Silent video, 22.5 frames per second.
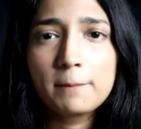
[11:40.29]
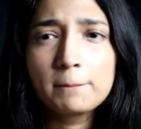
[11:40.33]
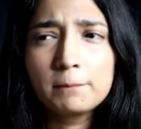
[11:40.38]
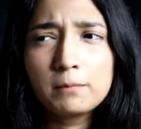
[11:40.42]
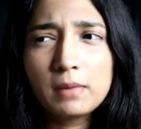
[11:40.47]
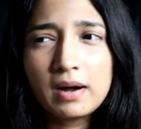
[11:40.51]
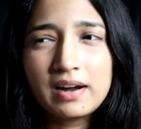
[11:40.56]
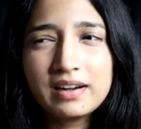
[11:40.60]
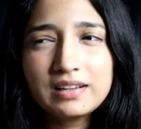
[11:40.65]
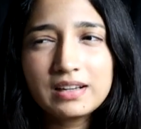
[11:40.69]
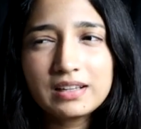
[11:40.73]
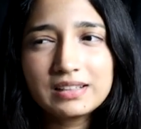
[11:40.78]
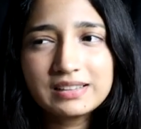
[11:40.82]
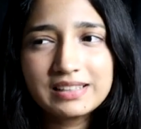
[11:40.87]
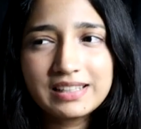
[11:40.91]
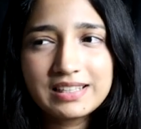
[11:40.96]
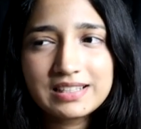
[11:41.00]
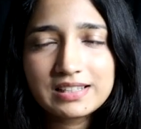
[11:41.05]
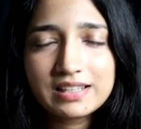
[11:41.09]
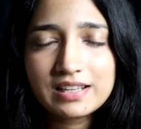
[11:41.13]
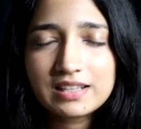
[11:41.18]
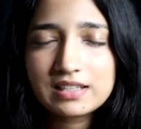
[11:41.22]
But
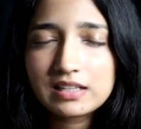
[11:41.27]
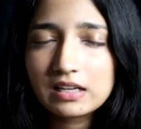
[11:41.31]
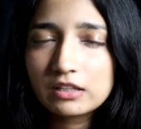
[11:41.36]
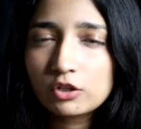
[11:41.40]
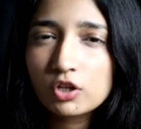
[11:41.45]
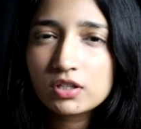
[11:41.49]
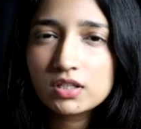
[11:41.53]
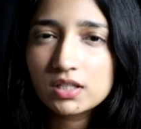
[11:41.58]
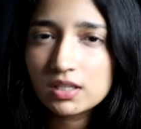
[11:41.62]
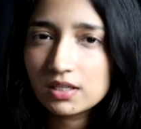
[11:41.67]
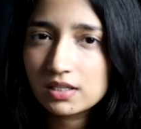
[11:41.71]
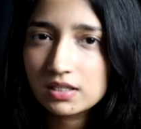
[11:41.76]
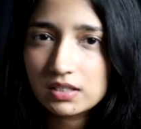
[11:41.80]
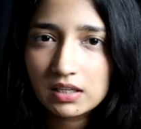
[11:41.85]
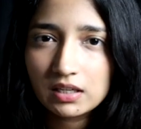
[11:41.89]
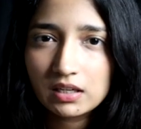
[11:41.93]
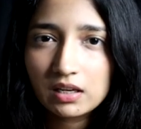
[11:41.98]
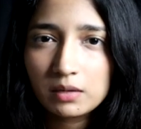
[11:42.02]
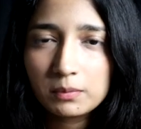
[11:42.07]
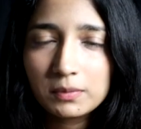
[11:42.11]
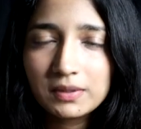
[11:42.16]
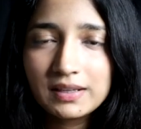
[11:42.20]
these things are not
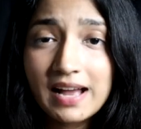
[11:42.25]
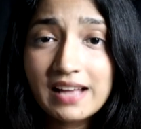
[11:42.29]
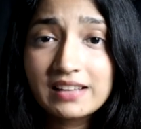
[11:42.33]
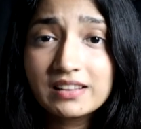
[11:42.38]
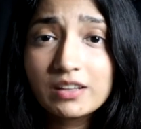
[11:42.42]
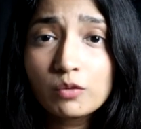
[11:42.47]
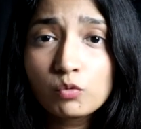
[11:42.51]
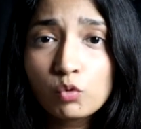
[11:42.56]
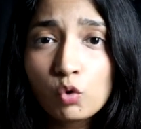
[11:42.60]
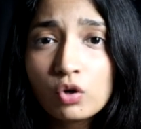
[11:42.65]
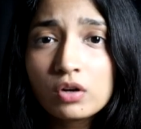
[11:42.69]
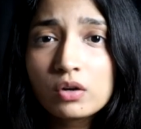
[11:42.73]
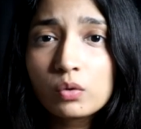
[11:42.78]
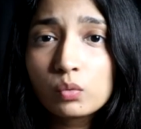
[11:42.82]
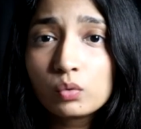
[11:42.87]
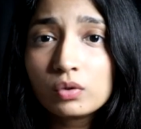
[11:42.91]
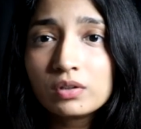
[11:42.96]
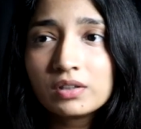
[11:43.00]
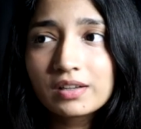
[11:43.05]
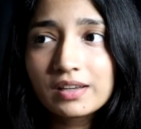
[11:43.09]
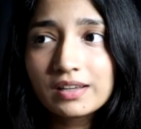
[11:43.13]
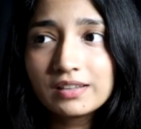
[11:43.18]
sustainable and they won't
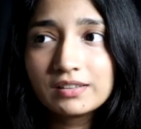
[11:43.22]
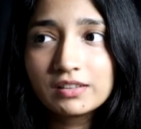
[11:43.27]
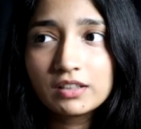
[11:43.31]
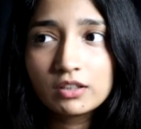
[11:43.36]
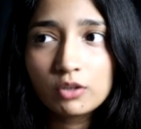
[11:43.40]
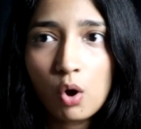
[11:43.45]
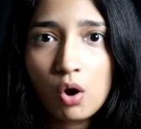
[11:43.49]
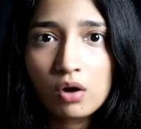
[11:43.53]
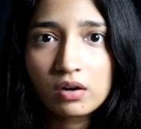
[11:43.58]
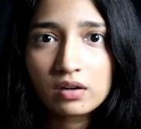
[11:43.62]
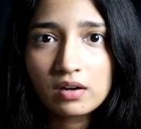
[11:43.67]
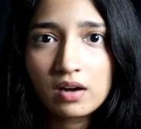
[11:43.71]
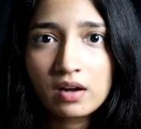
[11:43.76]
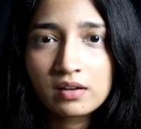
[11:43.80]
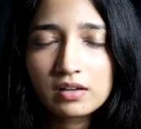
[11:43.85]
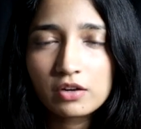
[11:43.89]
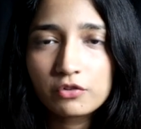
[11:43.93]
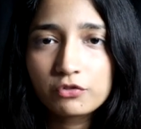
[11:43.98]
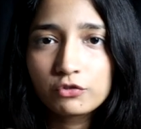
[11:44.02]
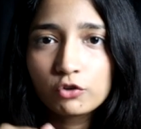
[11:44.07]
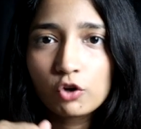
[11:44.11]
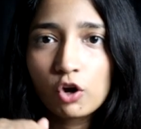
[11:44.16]
work in the long
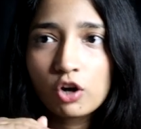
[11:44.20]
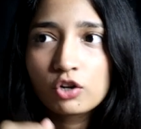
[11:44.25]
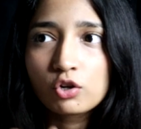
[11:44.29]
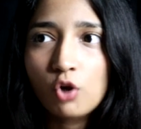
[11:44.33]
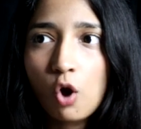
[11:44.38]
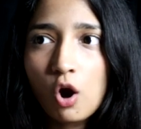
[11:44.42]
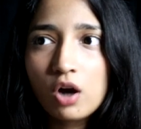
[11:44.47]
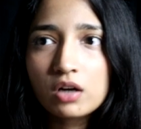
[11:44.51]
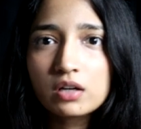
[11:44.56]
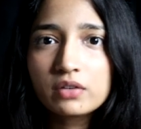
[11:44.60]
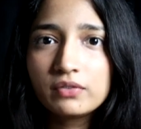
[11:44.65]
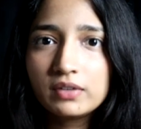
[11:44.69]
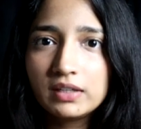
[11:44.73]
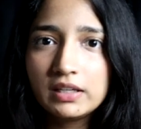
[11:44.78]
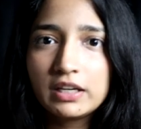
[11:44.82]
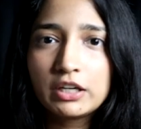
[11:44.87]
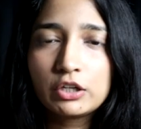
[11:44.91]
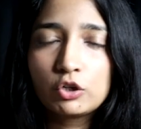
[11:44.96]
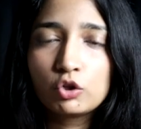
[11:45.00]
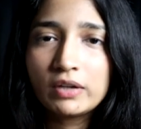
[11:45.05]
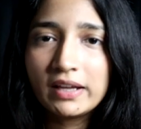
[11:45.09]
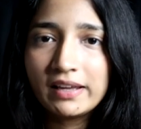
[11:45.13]
run if you're not
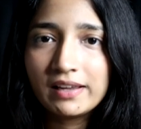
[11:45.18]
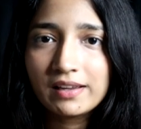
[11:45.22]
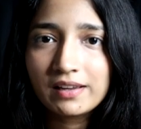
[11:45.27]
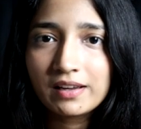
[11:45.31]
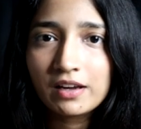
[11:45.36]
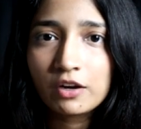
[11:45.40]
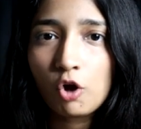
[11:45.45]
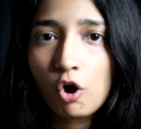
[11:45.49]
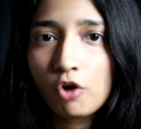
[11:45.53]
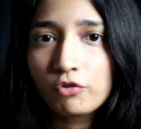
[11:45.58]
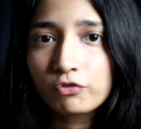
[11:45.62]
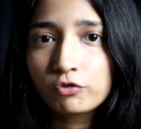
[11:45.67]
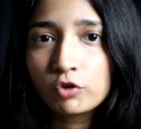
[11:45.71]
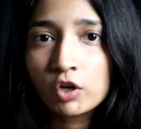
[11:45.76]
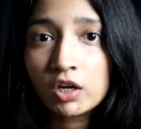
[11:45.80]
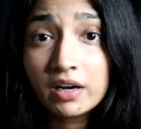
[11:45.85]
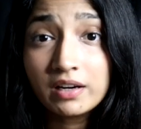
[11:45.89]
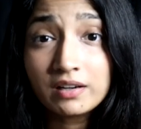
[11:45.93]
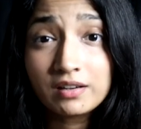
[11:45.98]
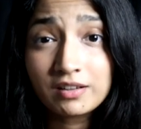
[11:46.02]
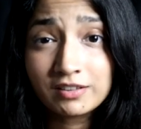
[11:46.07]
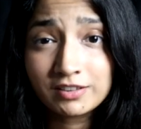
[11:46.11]
willing to take care of
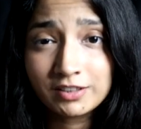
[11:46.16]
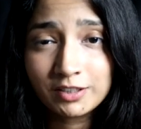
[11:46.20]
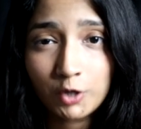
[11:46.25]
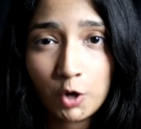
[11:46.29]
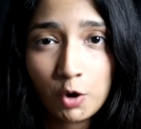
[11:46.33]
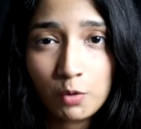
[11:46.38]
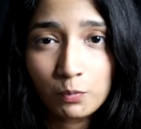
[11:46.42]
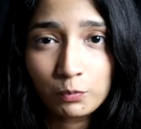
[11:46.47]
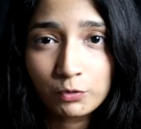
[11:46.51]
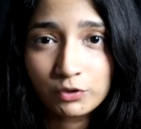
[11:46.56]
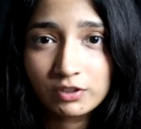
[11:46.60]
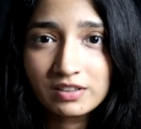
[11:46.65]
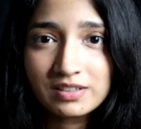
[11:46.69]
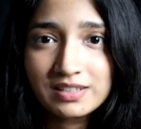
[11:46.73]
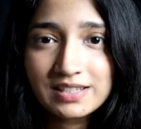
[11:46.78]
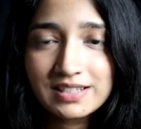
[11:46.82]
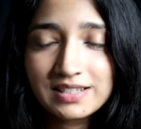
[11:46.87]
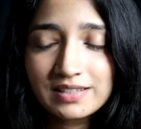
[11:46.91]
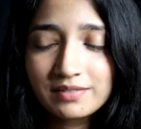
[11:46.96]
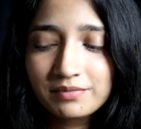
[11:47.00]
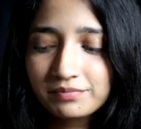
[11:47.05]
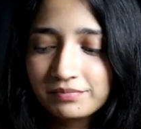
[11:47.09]
your internal
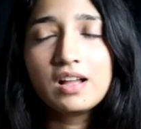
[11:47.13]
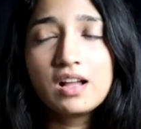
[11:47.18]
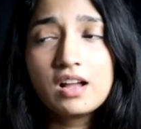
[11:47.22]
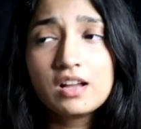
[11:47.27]
components.